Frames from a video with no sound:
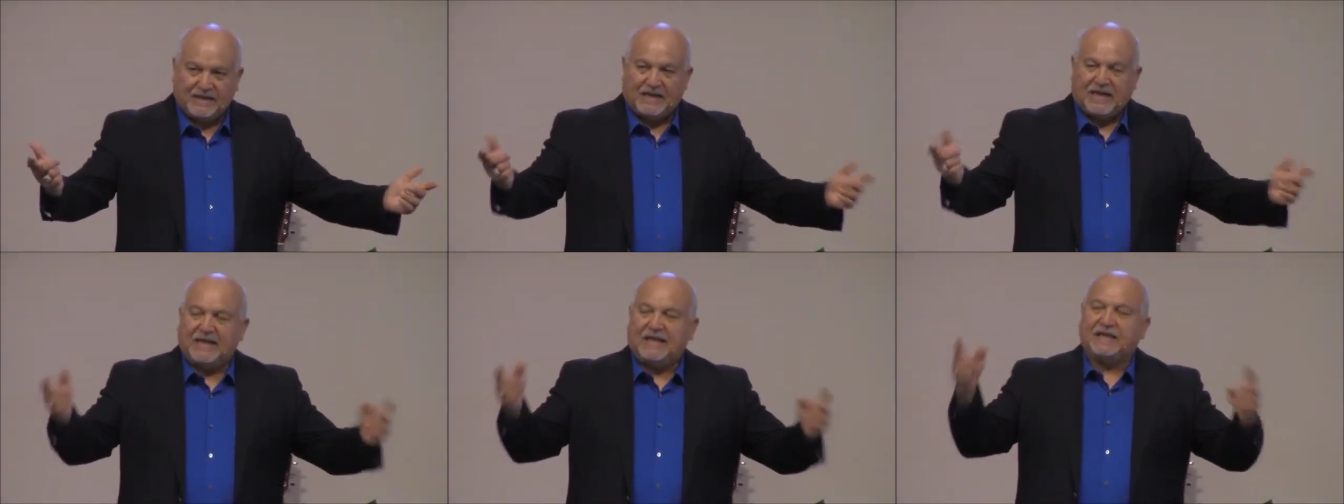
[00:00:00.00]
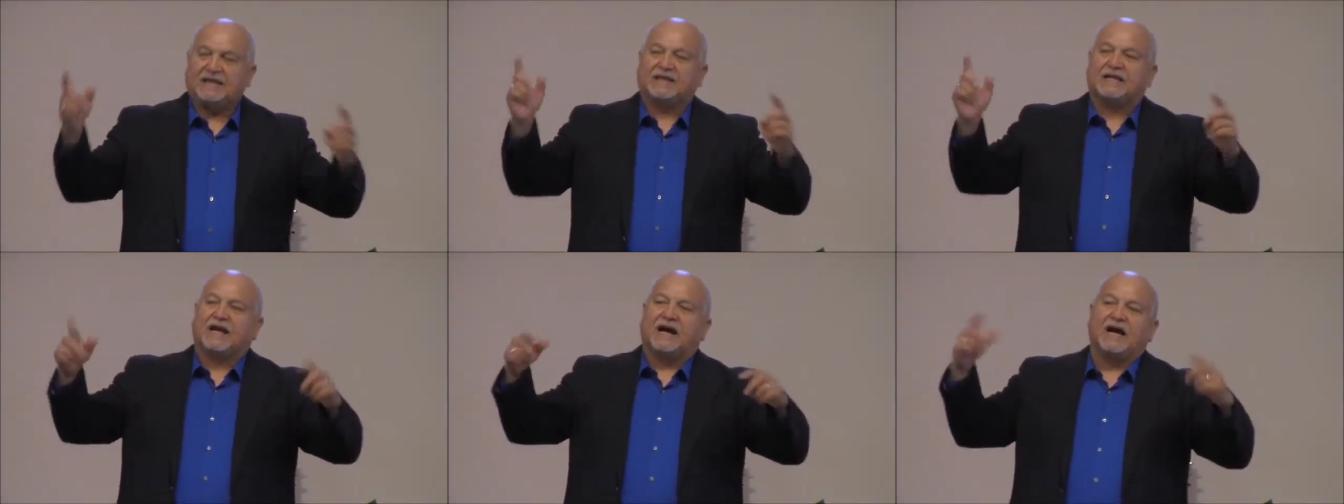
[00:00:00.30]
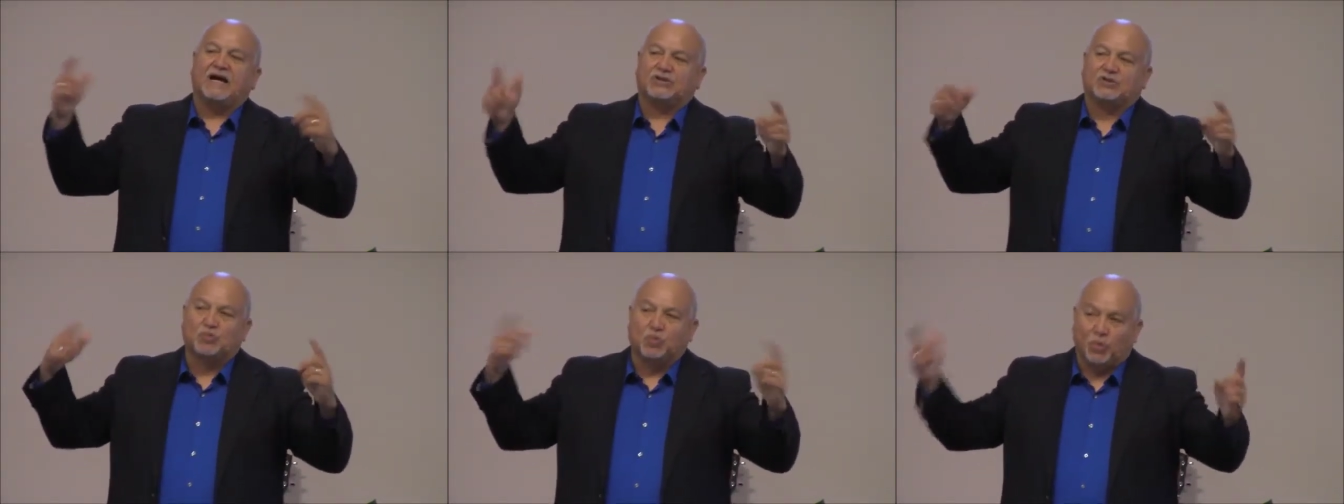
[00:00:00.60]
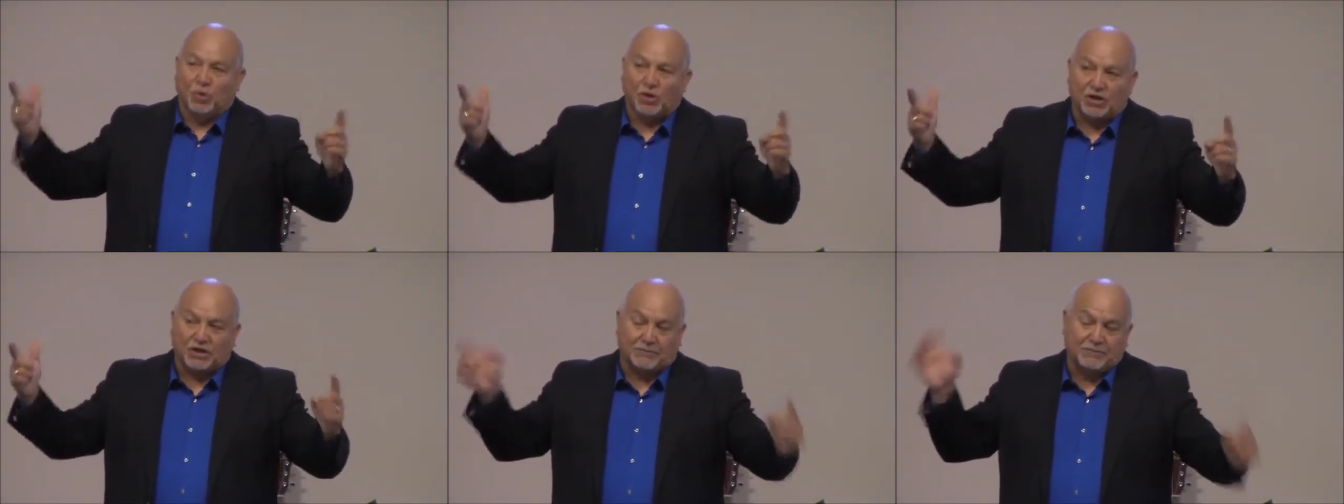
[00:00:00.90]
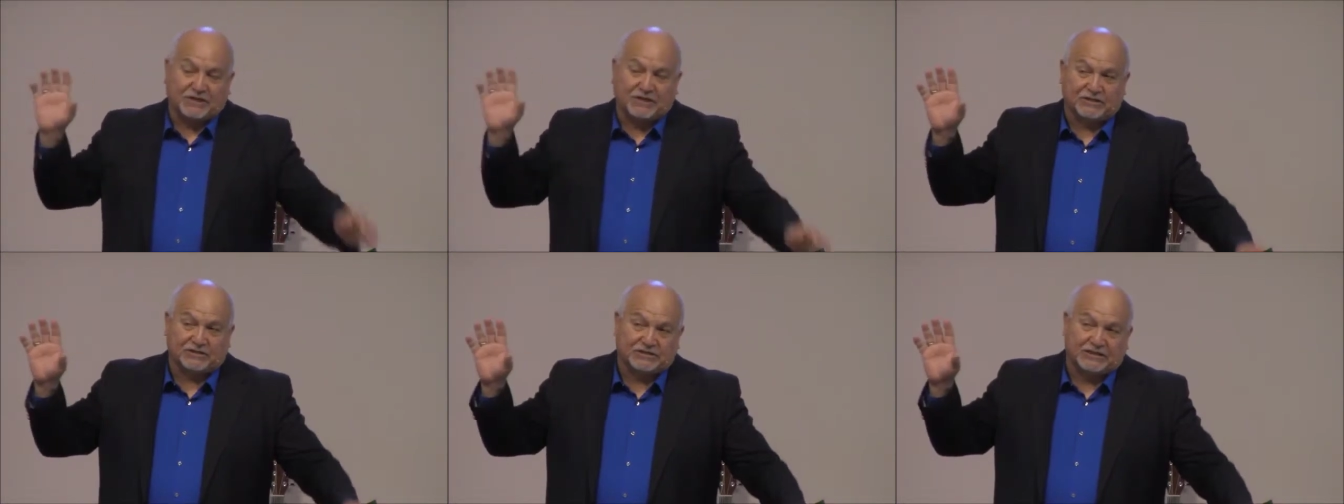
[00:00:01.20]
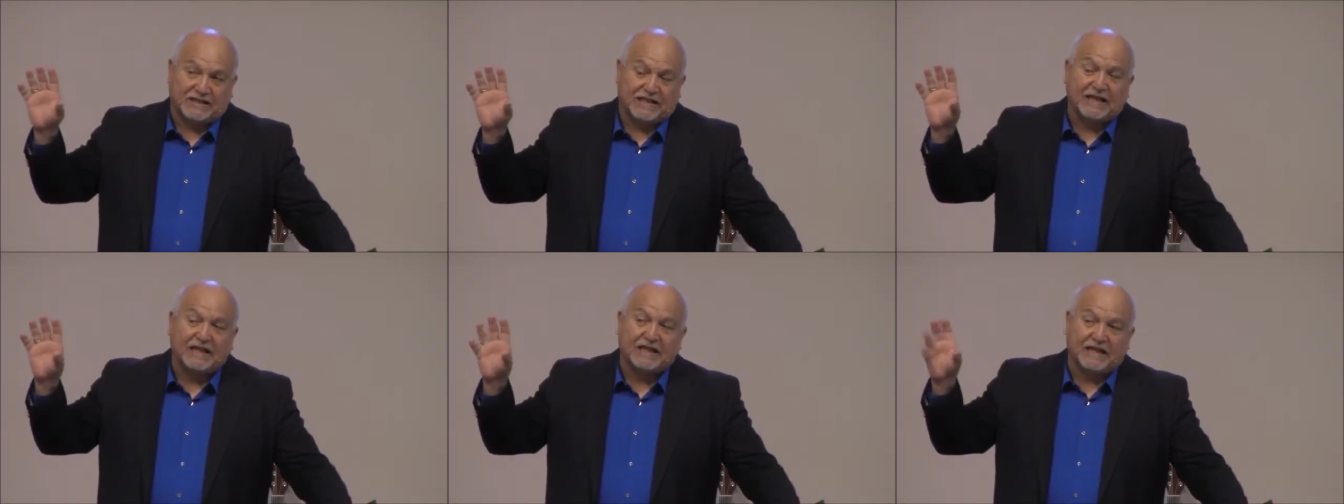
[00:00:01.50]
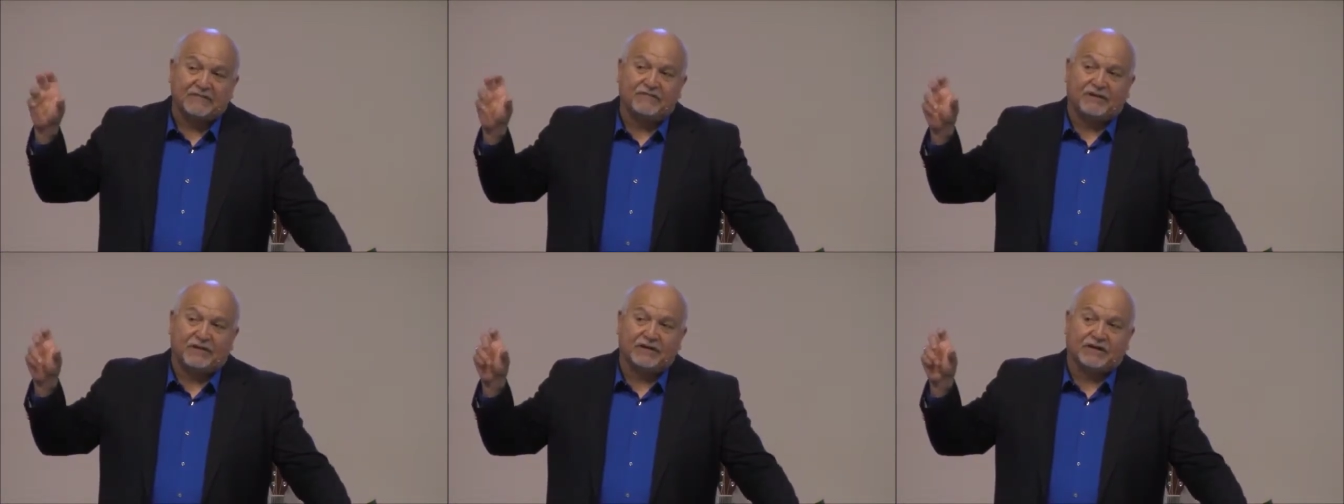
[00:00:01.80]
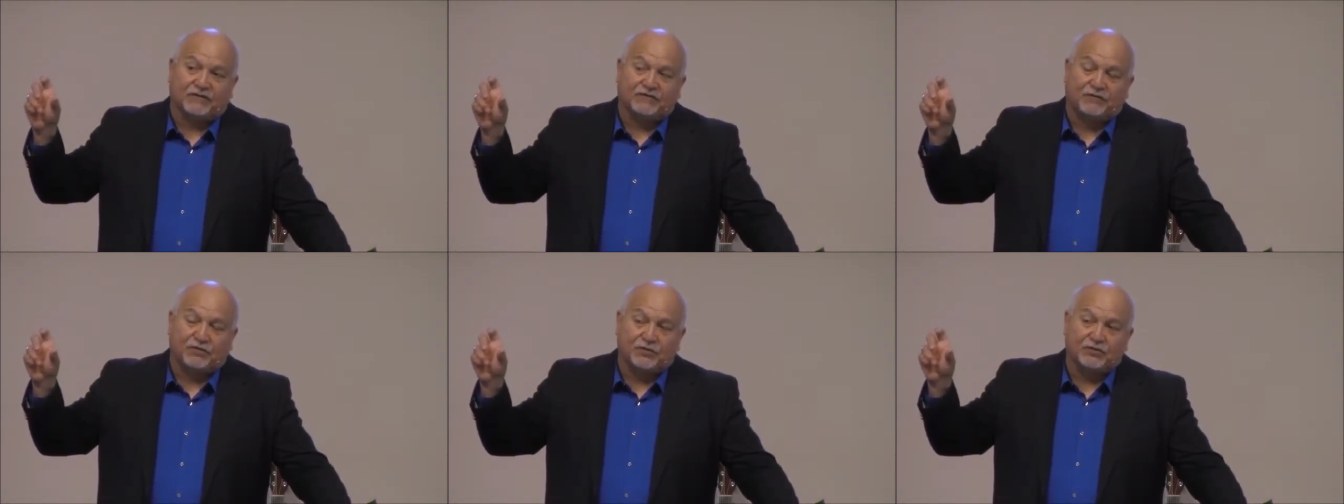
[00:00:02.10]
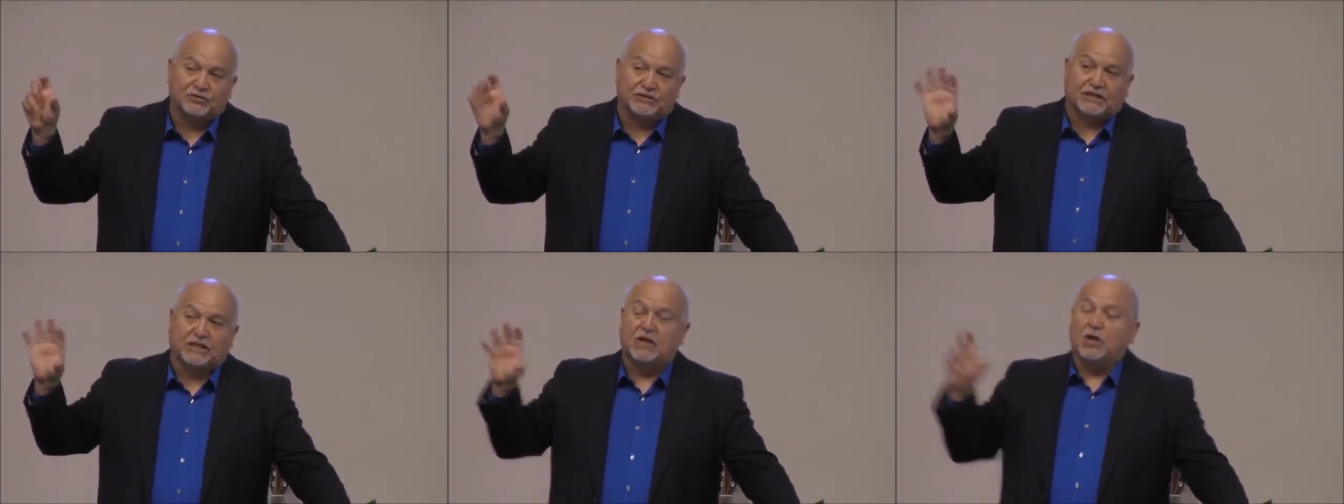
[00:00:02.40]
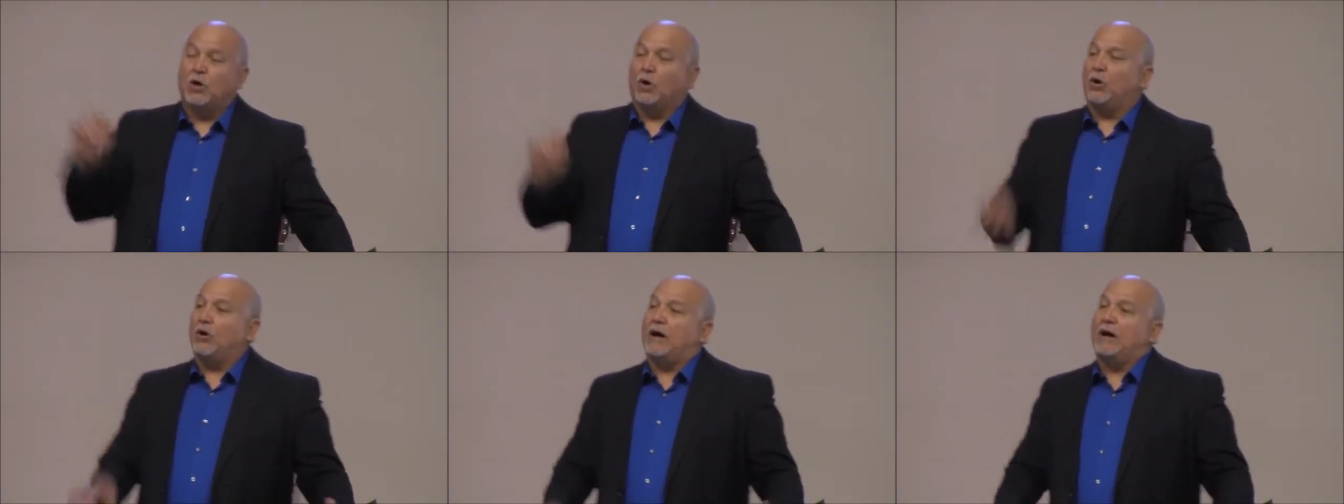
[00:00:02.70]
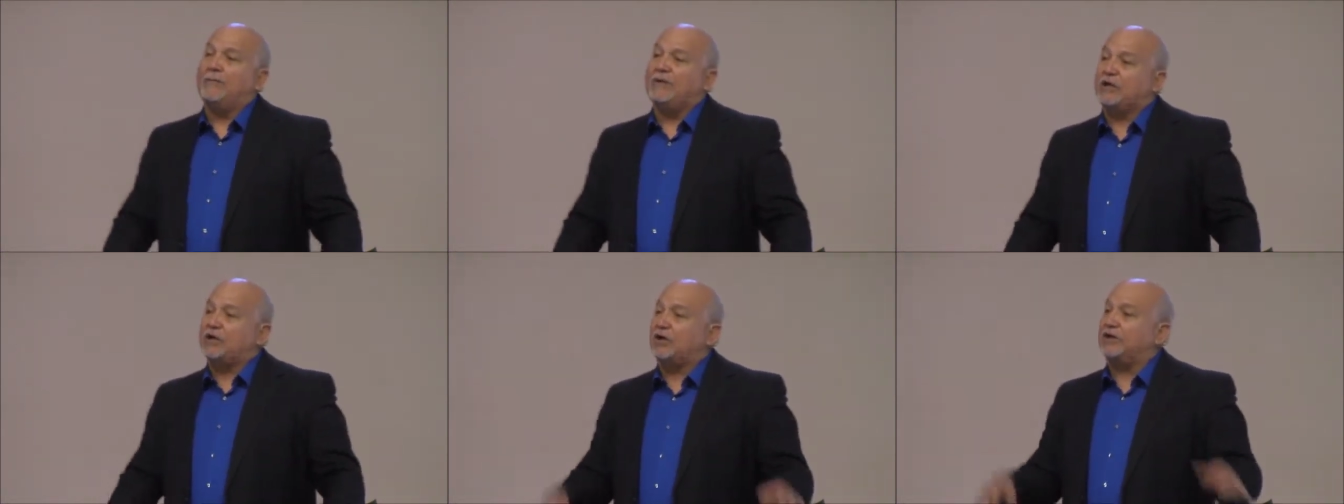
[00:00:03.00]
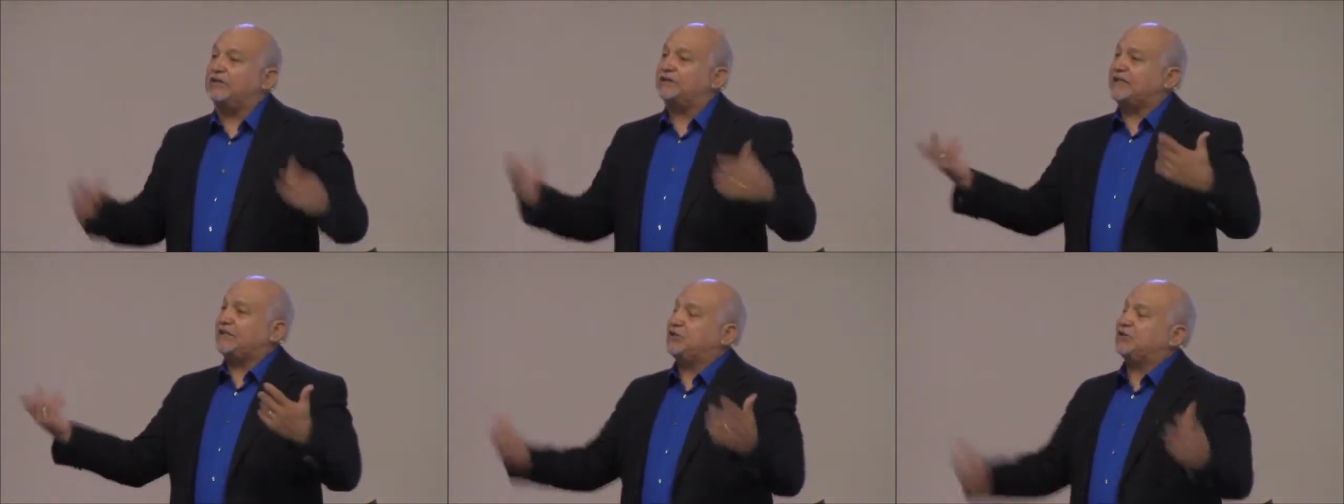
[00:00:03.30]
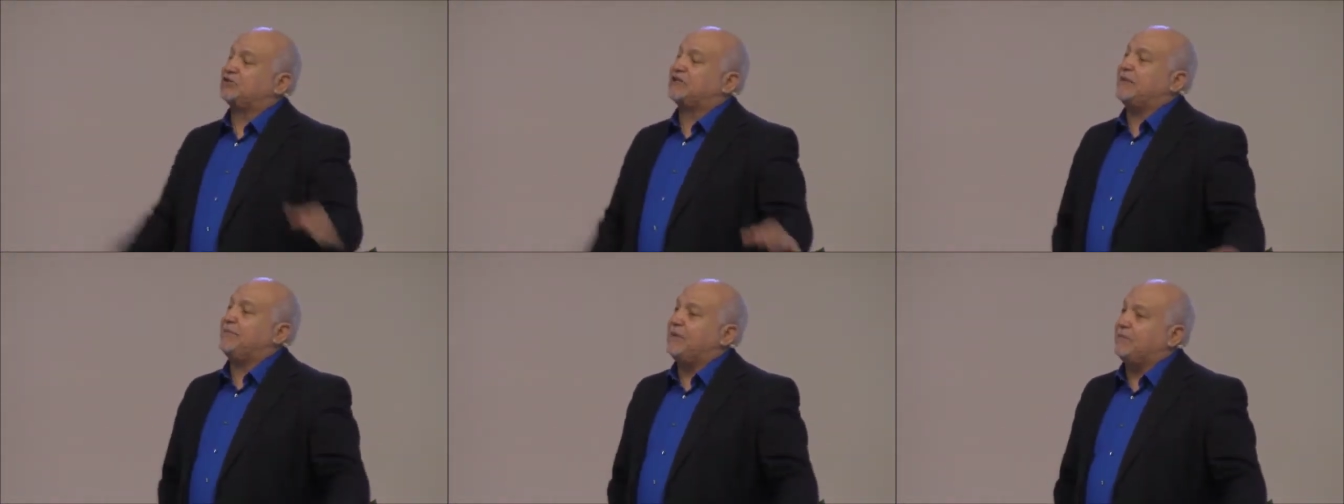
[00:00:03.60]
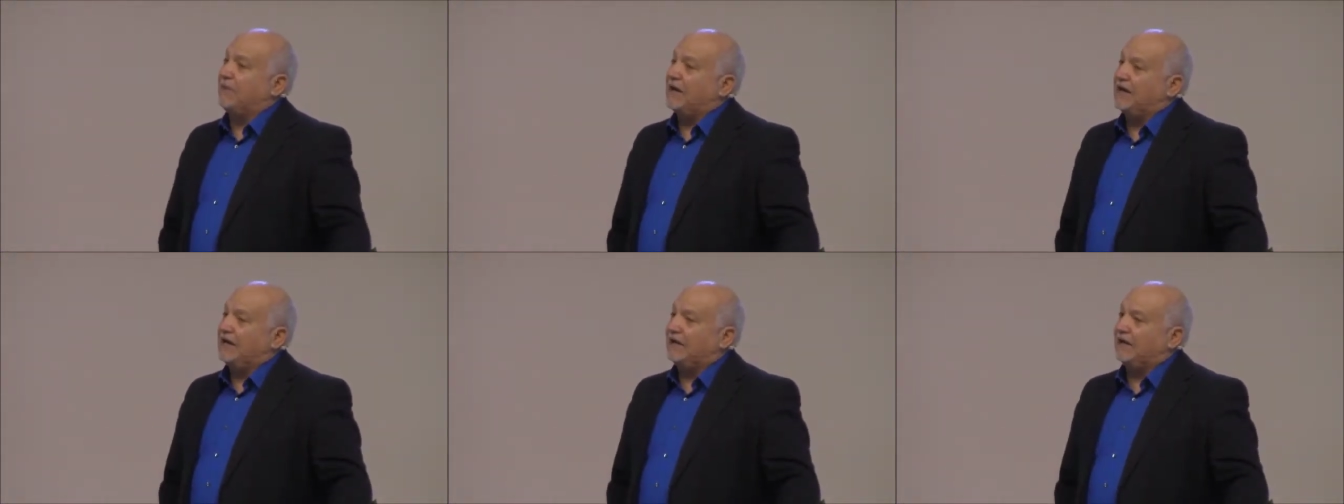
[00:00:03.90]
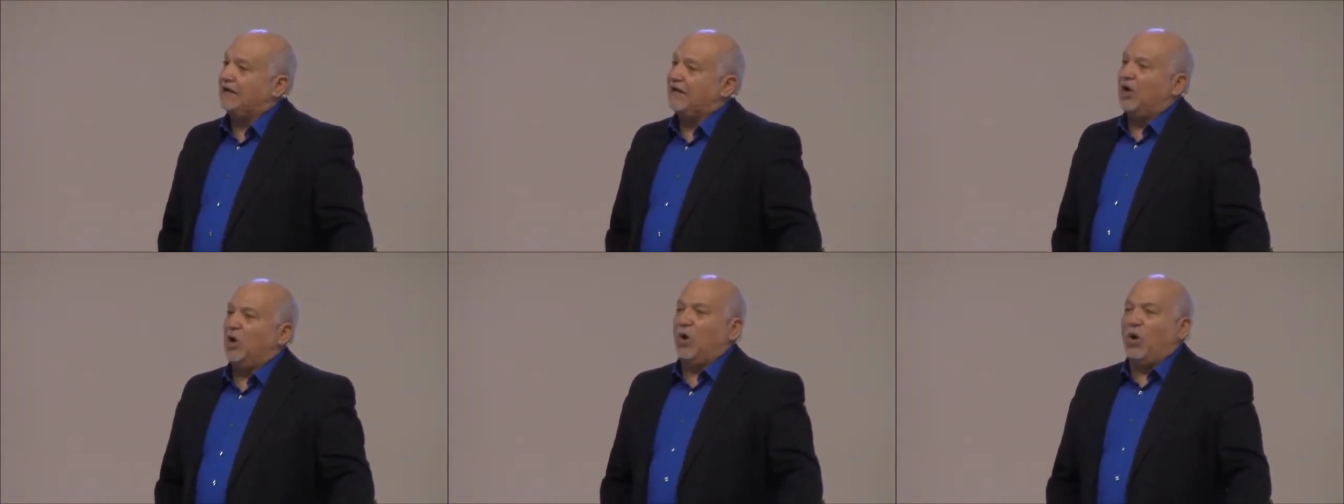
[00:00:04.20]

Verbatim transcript: in God's work because it can get very confusing. Oh, I'm encouraged that you sent me money.